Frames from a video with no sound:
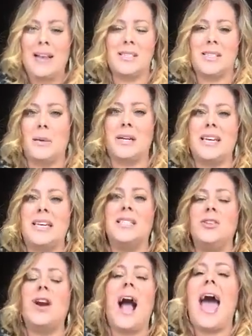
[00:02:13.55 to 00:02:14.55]
And so
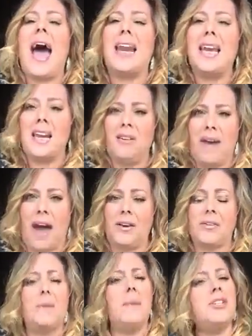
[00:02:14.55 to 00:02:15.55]
you're not adding any value.
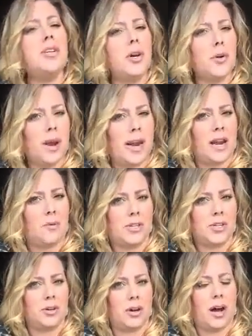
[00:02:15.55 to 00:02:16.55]
So make sure you're creating
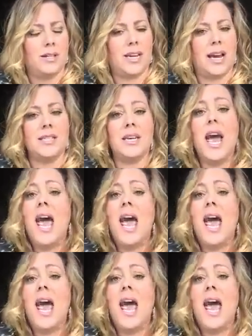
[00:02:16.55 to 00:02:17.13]
original content.